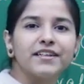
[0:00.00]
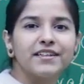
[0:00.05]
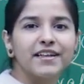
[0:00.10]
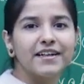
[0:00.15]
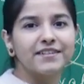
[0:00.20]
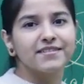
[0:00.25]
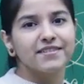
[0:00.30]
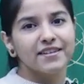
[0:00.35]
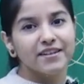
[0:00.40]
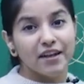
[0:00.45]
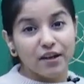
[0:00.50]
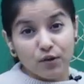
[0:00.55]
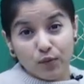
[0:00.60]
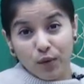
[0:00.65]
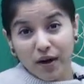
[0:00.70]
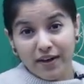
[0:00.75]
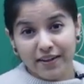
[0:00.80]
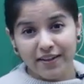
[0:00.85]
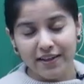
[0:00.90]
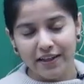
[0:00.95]
it gets an
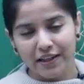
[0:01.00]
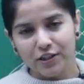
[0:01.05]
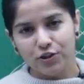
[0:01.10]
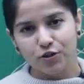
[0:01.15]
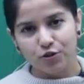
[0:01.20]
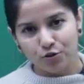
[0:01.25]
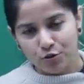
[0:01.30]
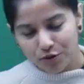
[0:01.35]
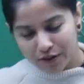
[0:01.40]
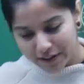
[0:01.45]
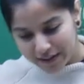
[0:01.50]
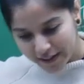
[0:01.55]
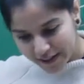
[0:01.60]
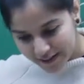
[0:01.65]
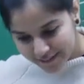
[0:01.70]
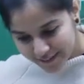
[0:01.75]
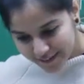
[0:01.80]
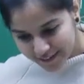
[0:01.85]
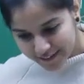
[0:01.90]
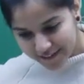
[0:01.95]
advantage to
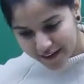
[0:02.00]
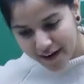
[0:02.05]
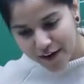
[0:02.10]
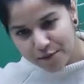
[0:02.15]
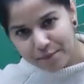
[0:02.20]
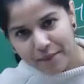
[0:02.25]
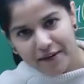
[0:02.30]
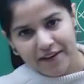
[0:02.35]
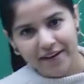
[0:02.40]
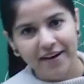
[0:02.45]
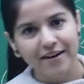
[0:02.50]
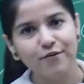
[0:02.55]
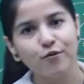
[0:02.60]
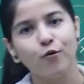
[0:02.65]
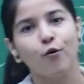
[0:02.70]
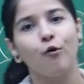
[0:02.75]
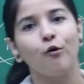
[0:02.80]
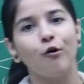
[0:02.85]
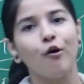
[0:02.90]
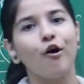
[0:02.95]
take the entire pair and
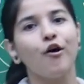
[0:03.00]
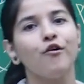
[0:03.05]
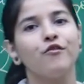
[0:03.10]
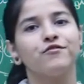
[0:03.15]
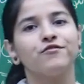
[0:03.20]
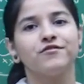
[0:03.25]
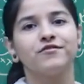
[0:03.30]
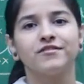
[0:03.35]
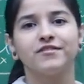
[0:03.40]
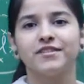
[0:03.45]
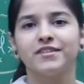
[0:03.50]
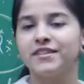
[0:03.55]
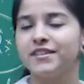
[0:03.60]
go off